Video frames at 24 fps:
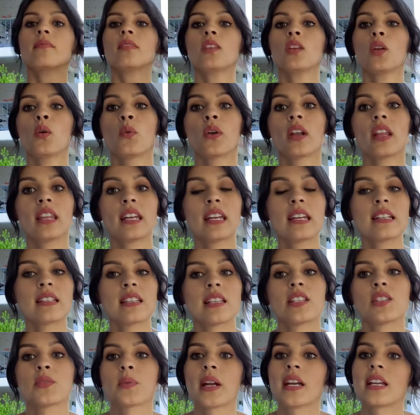One of the
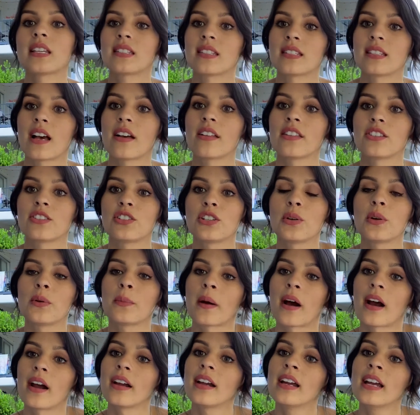easiest ways to tell the two
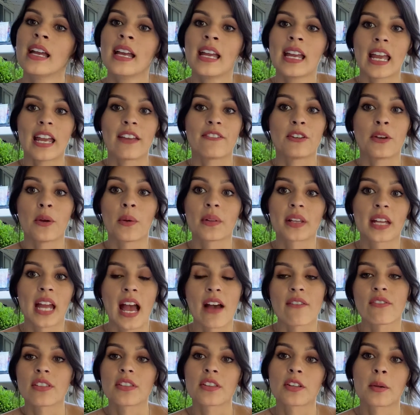apart, if you only
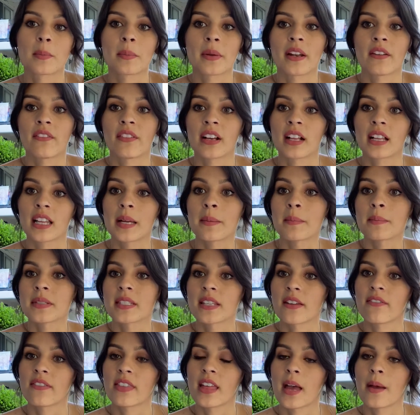have a little bit of a glimpse
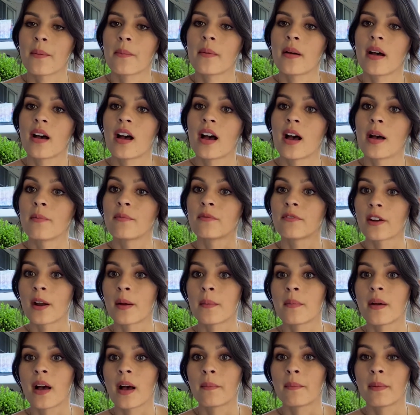of them
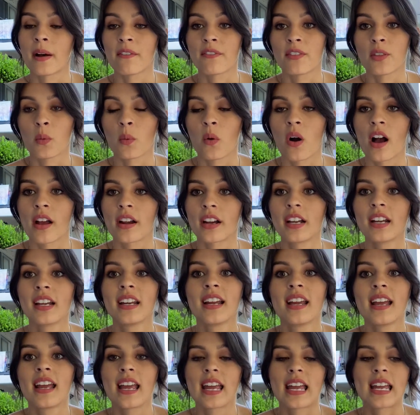from above the water,
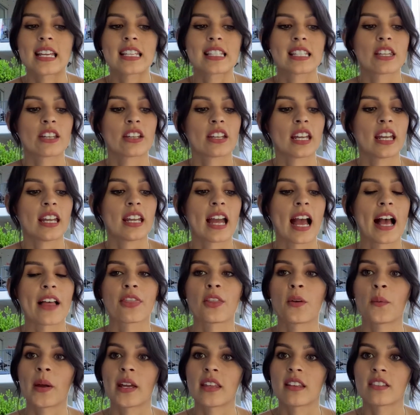is looking at the
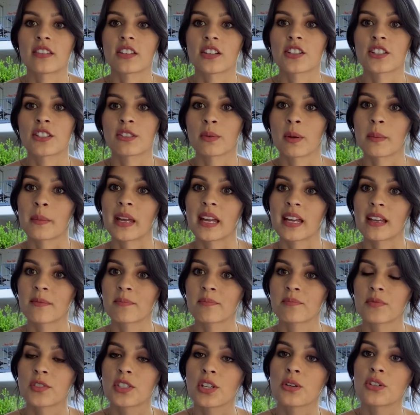way that they're swimming.
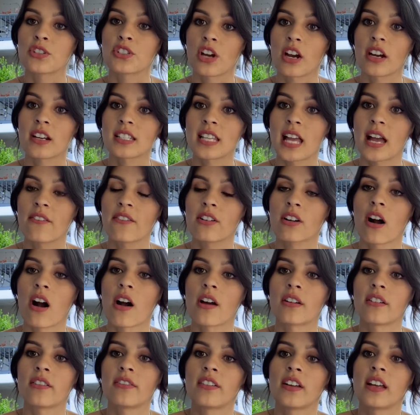So sharks have a
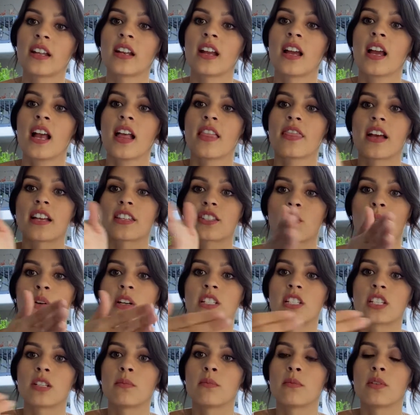caudal fin that's going
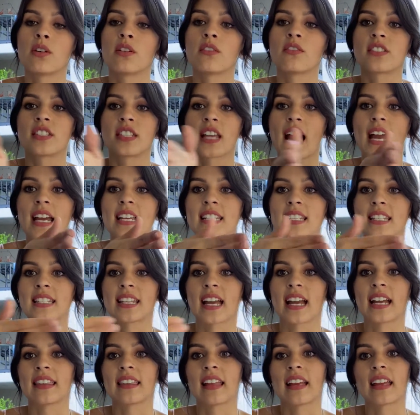to move side to
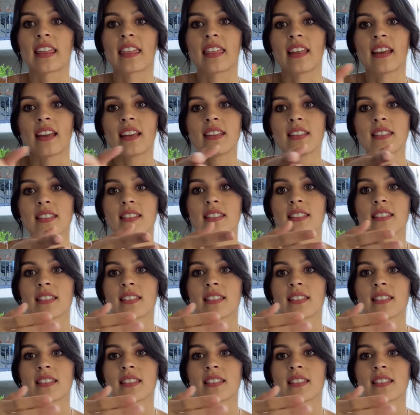side like this,